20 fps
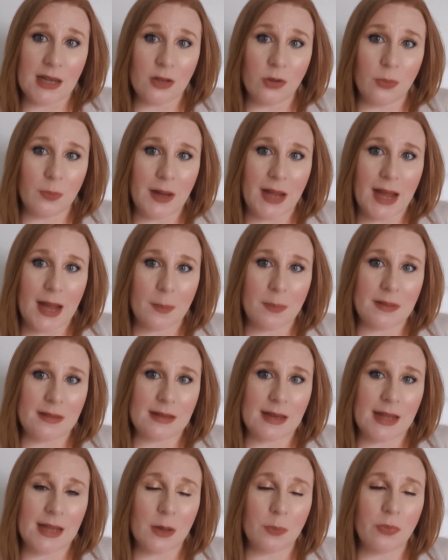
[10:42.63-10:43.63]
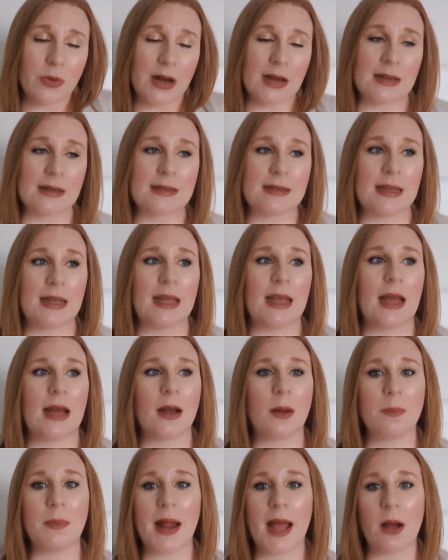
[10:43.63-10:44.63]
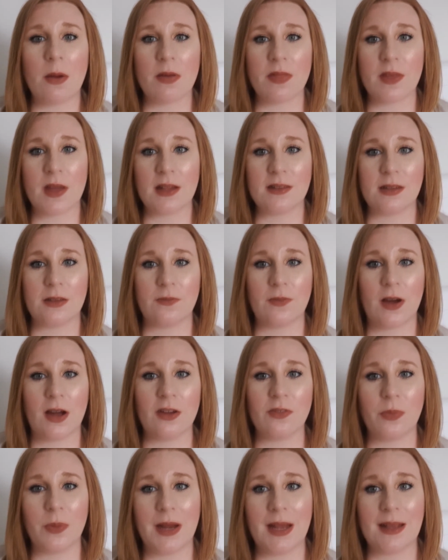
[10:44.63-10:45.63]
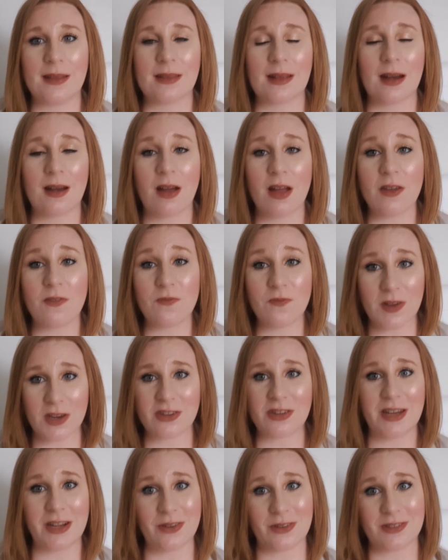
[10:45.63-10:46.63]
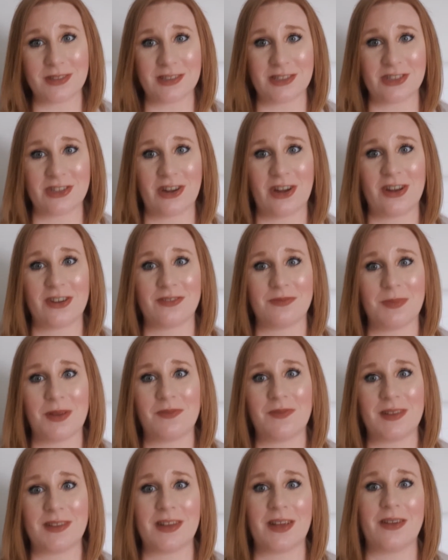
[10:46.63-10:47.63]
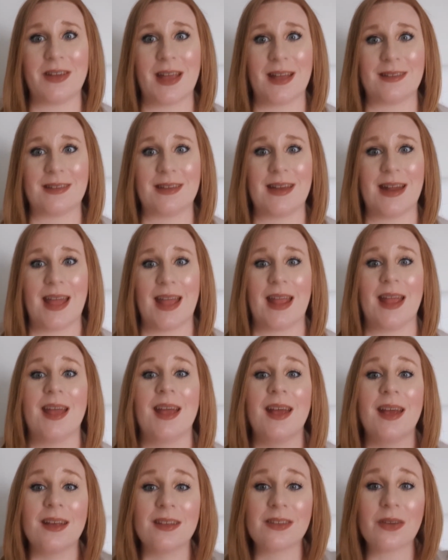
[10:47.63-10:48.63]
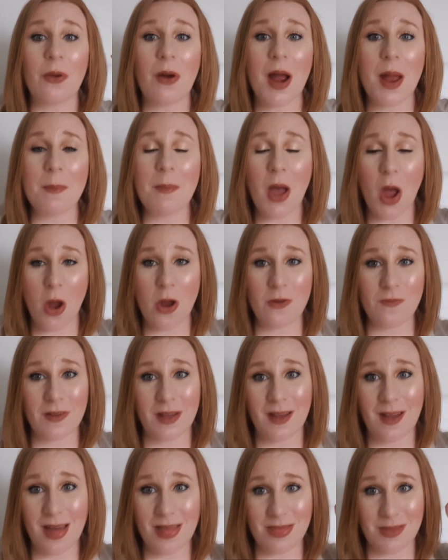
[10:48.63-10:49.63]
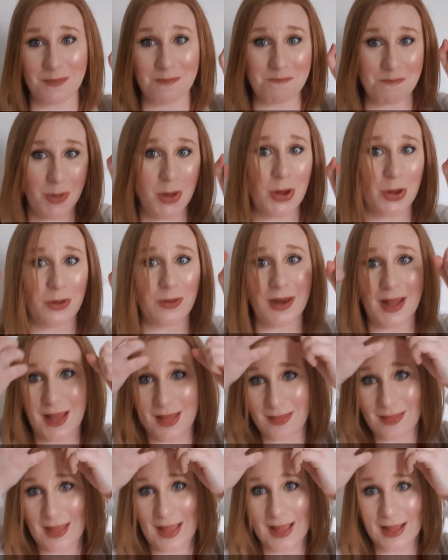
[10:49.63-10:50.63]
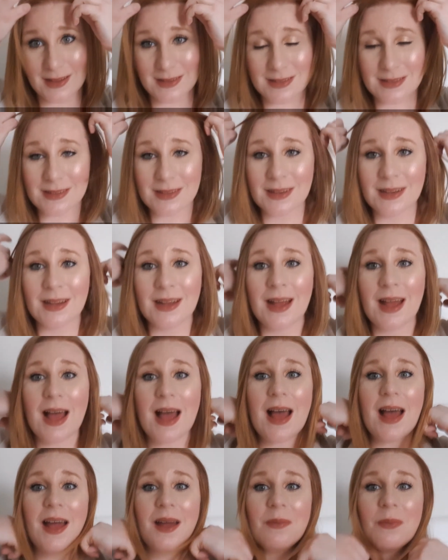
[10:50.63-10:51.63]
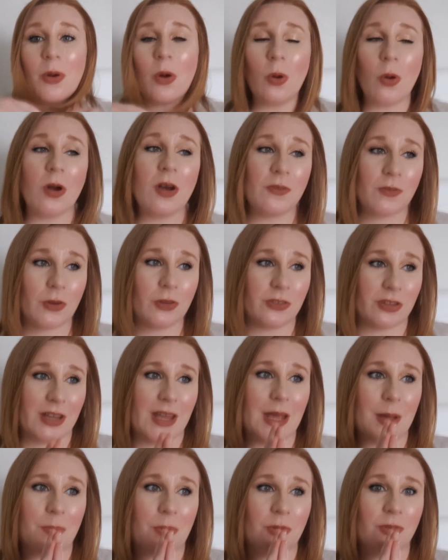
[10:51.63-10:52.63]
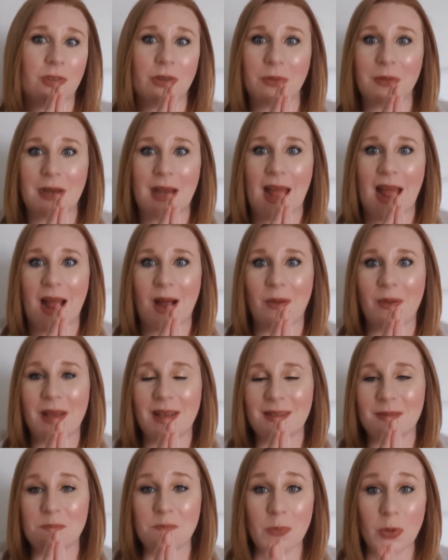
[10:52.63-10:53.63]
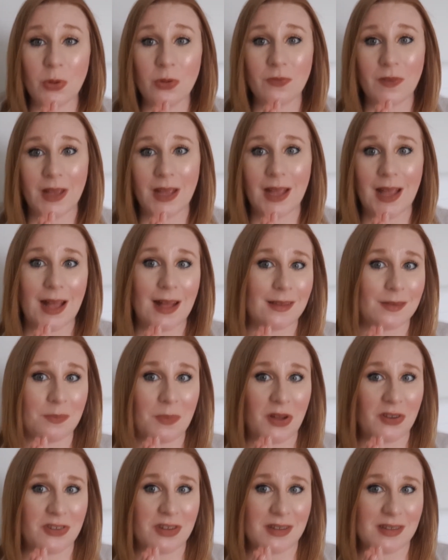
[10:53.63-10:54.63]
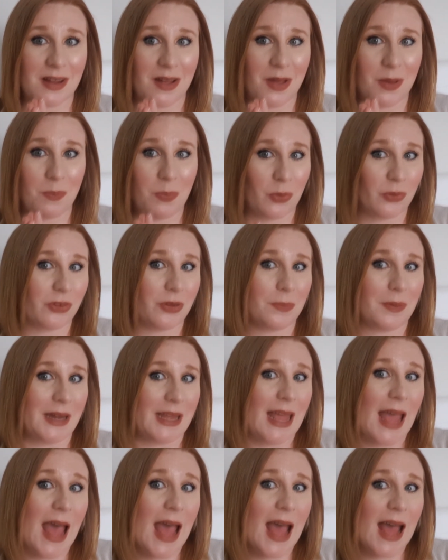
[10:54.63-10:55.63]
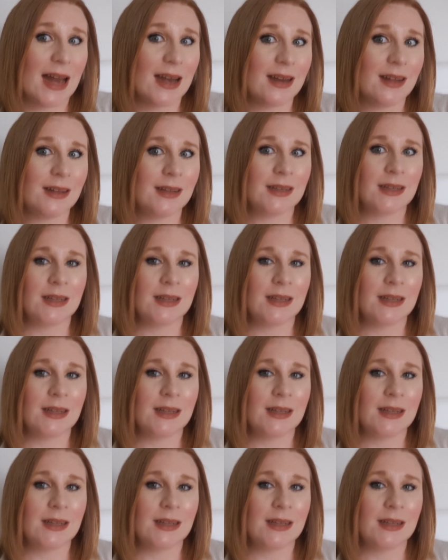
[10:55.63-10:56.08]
Normally it happens late in pregnancy, and I'm now at 35 weeks, and I officially got discharged from my physio yesterday. So I'm over the moon at that. All I've got to keep on doing now is moving as much as I possibly can.